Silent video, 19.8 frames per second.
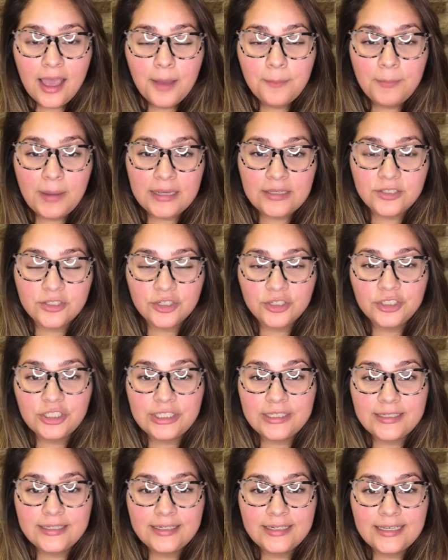My
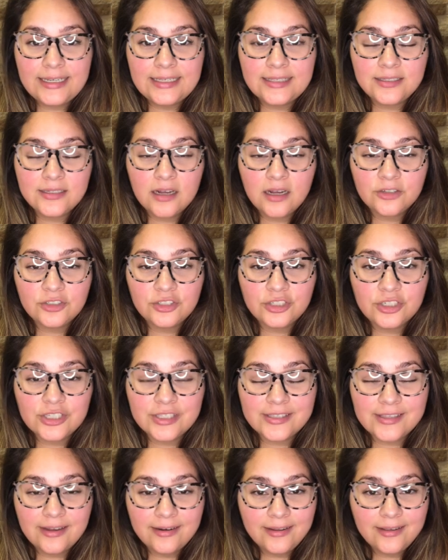surgeon is Dr.
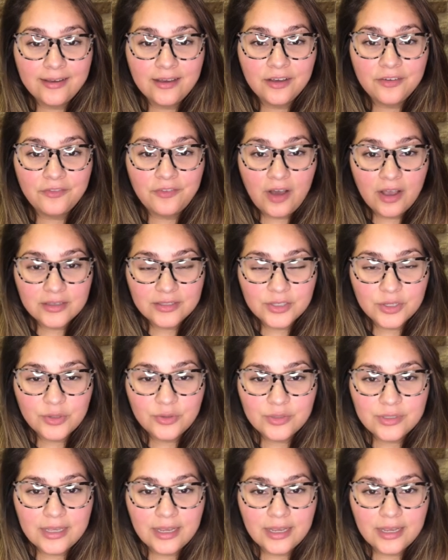Sonny Cavazos,